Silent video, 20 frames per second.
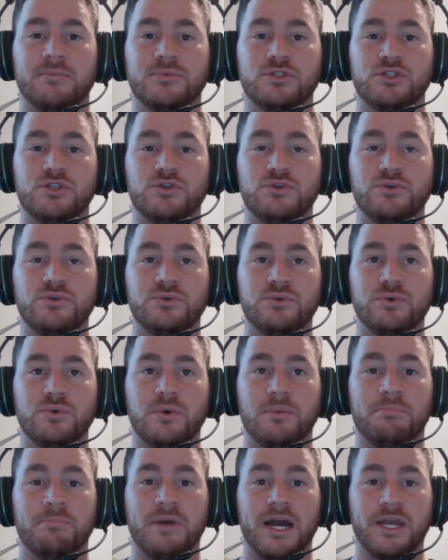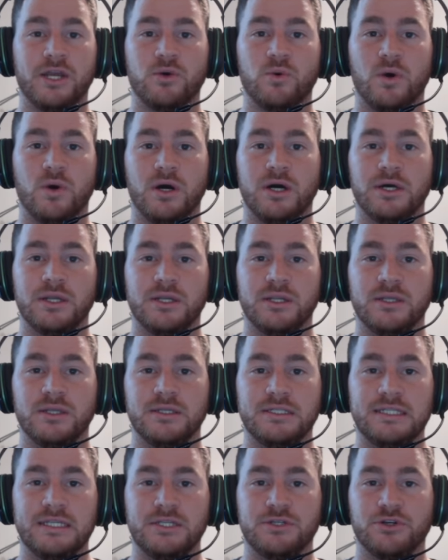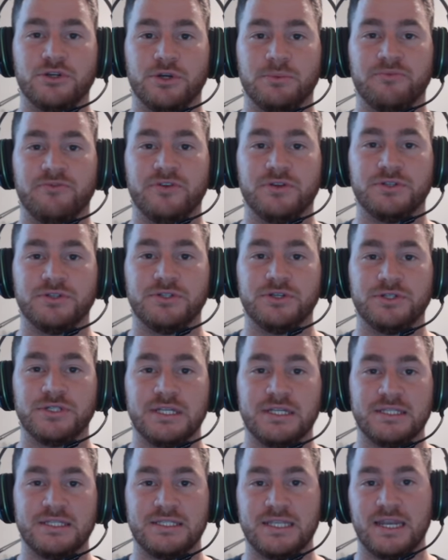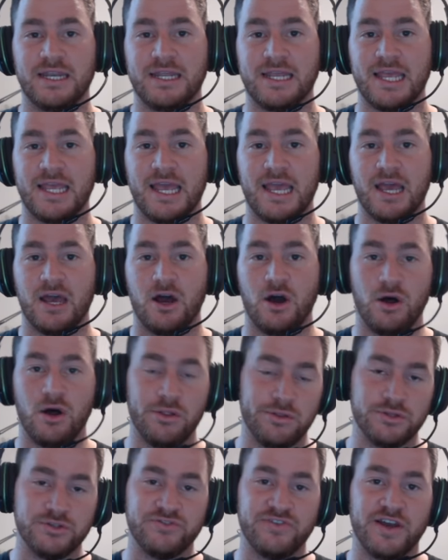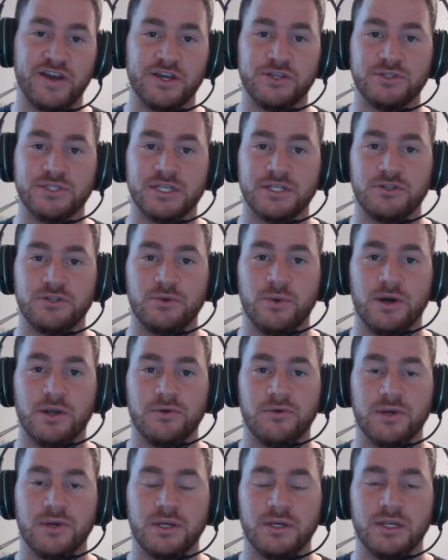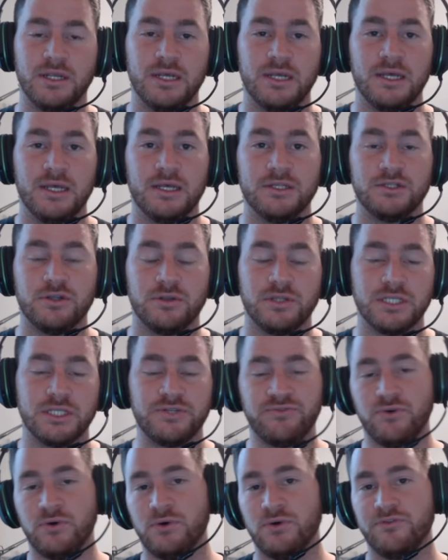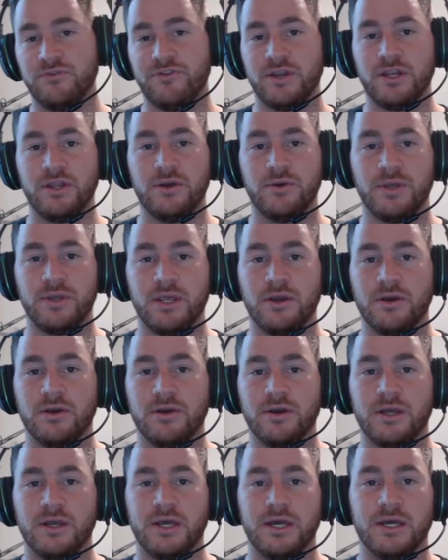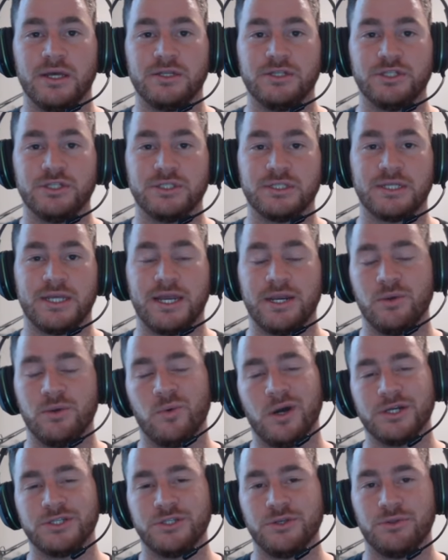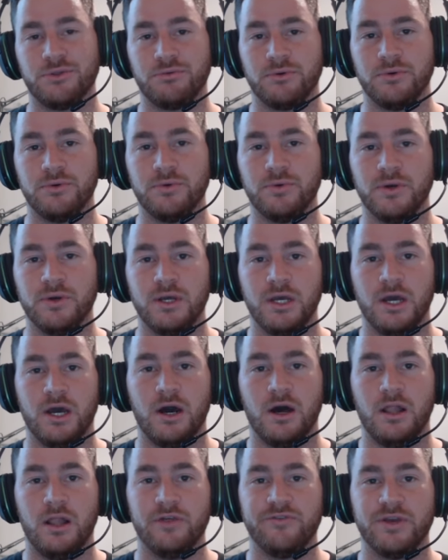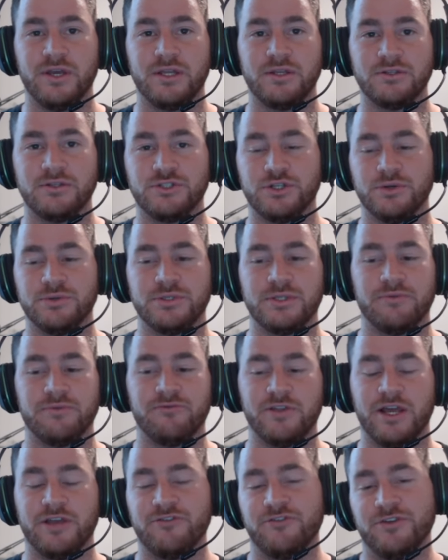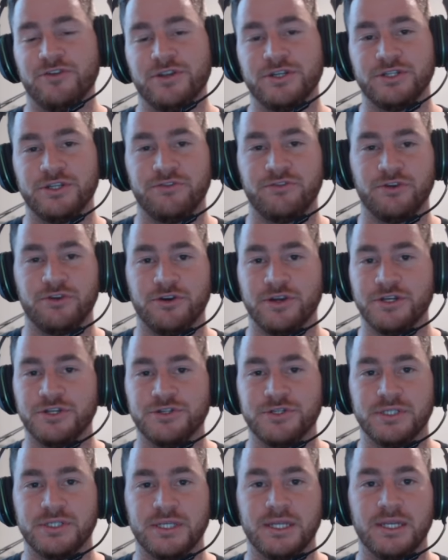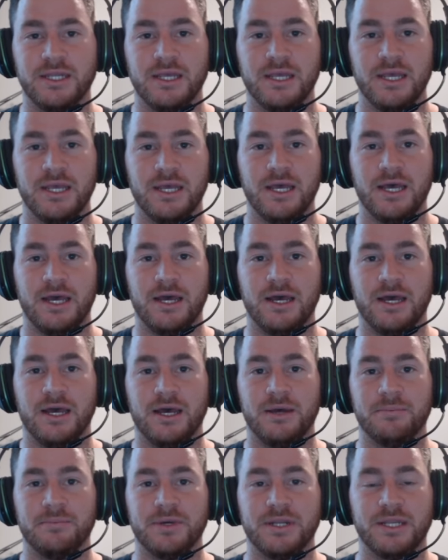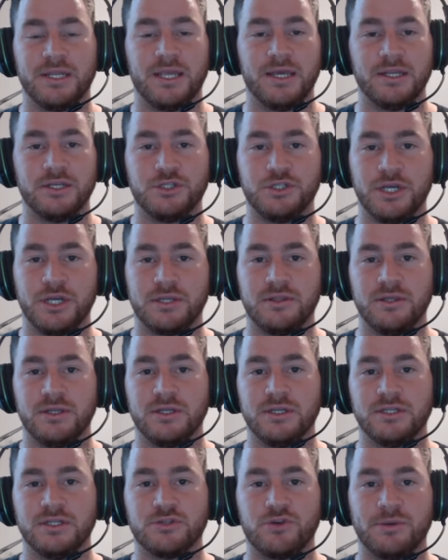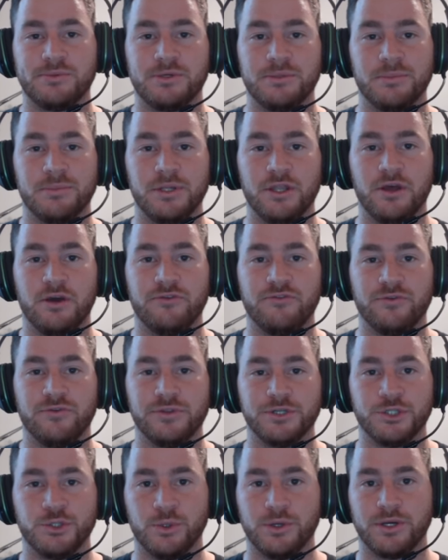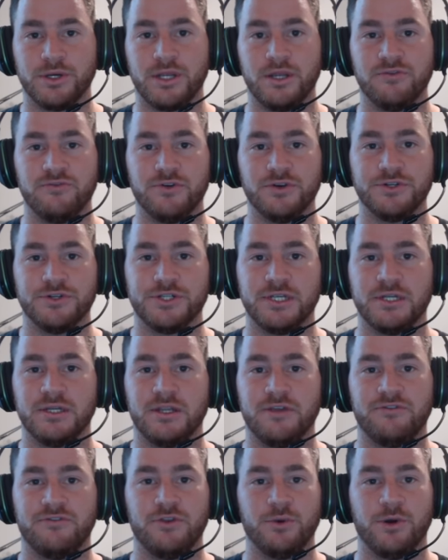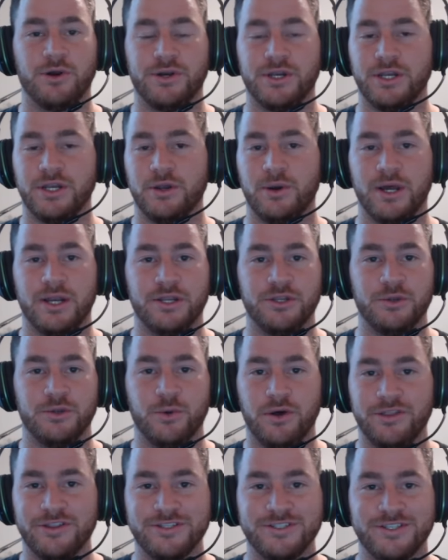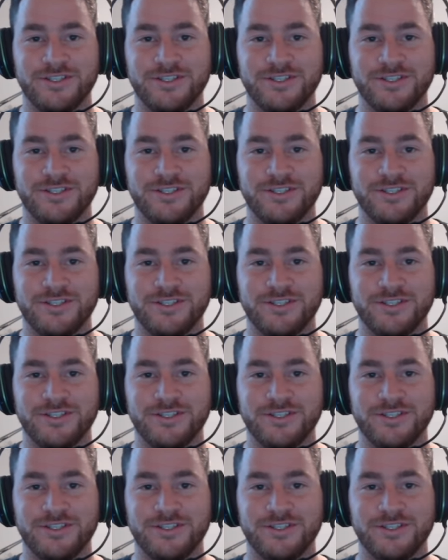two bi-quad D-term filters and setting all those values at 200. So this full video here just kind of walks you through all of it, shows some flight footage if you're interested. But again, check the description below for the shortcut version if you already know how to do all this